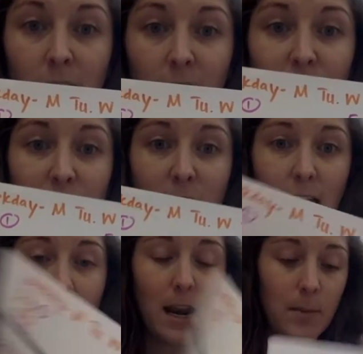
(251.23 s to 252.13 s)
I've got to
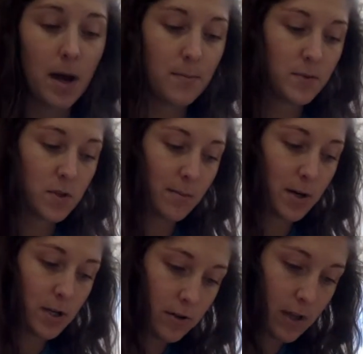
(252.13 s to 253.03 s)
add them up. So I'm going
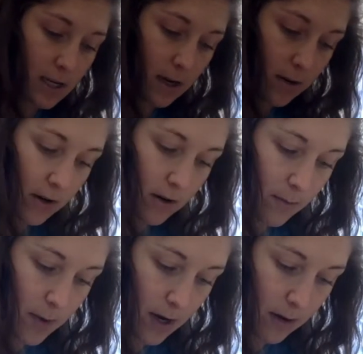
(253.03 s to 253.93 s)
to do that down here on the
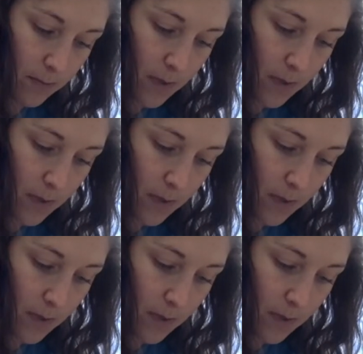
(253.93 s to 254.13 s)
bottom.